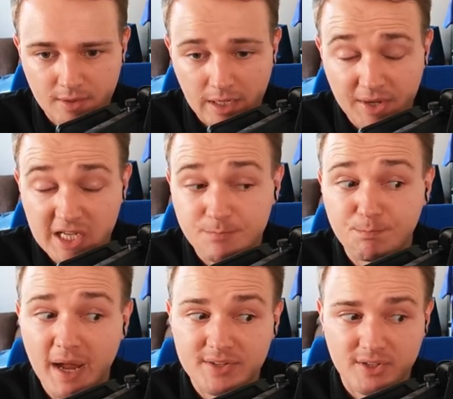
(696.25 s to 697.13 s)
Now, he's
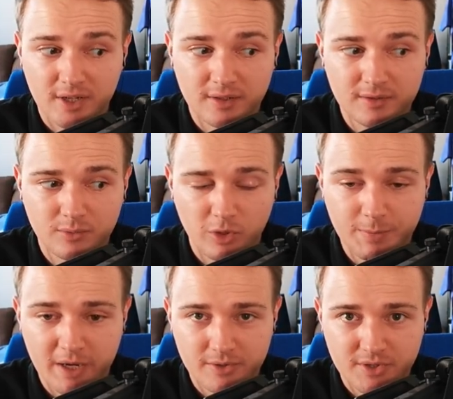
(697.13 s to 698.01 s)
better with
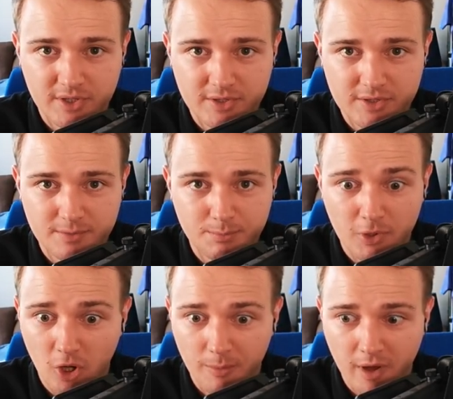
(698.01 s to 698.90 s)
penalties, but
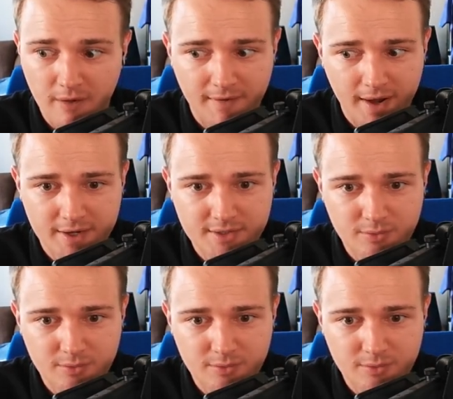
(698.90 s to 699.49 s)
not perfect.